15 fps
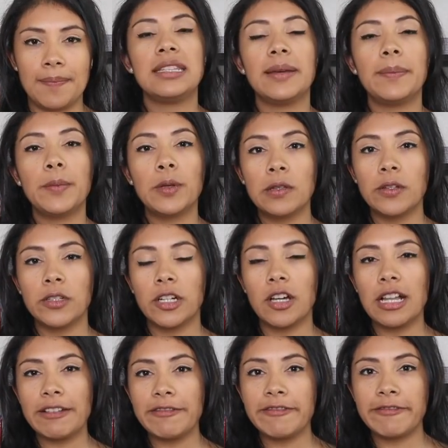The
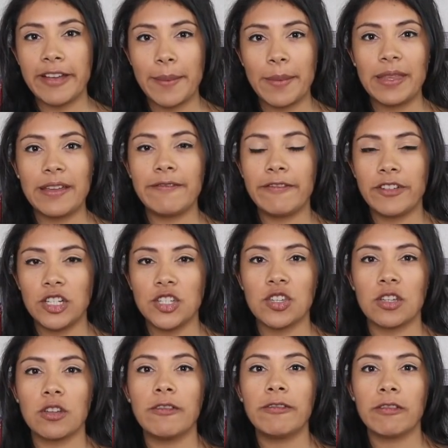plural and feminine
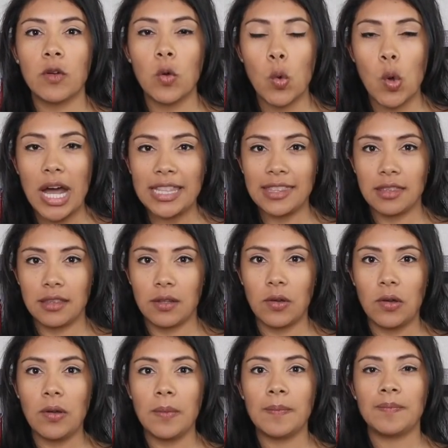version of
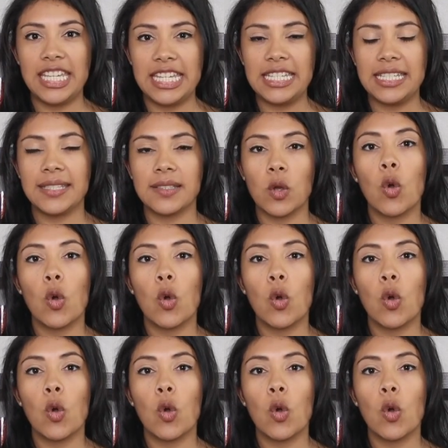cuánto is